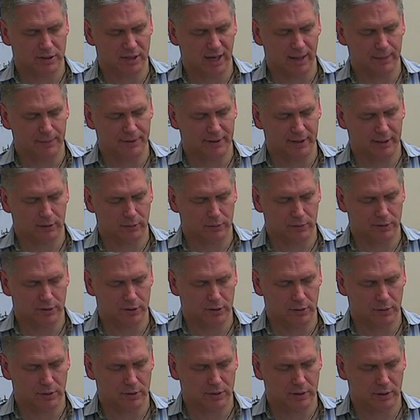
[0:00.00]
time together with
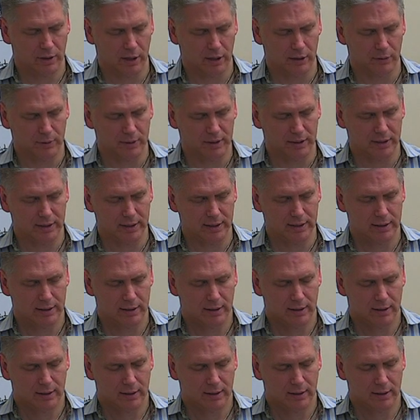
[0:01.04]
you and honoring